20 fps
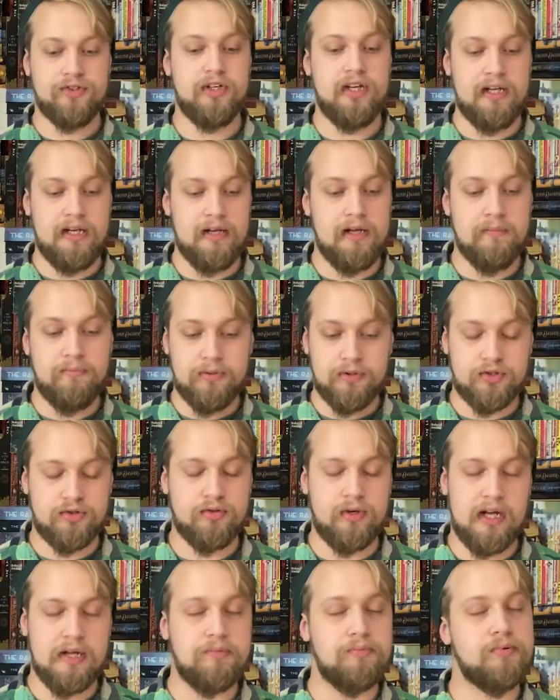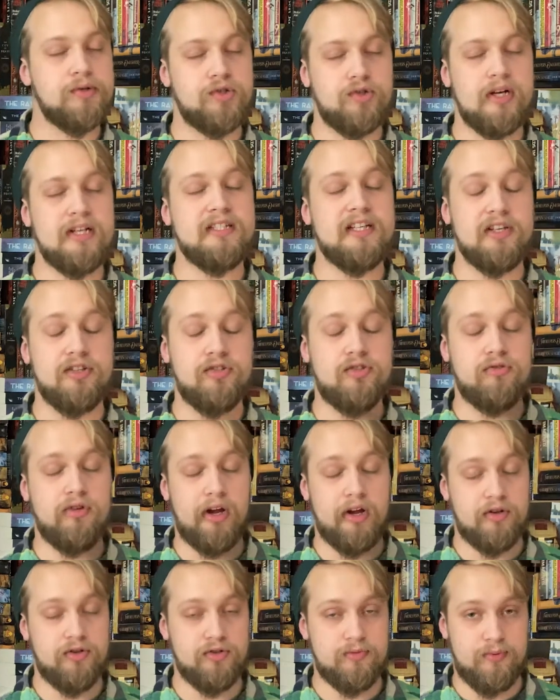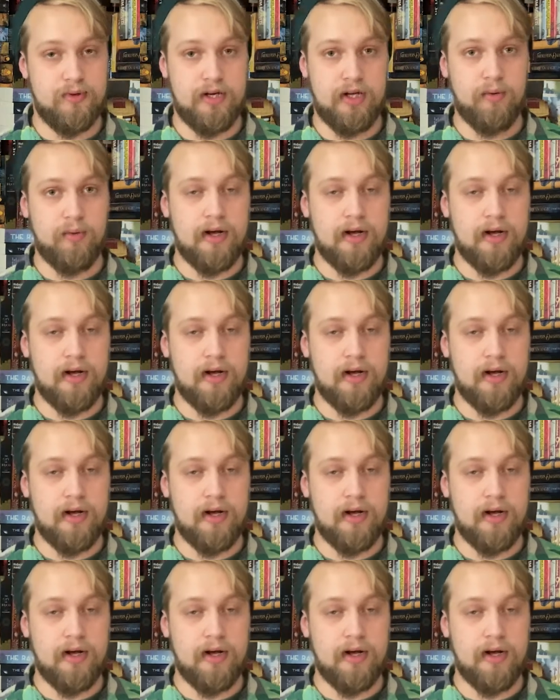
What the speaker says: it portrays his struggles pretty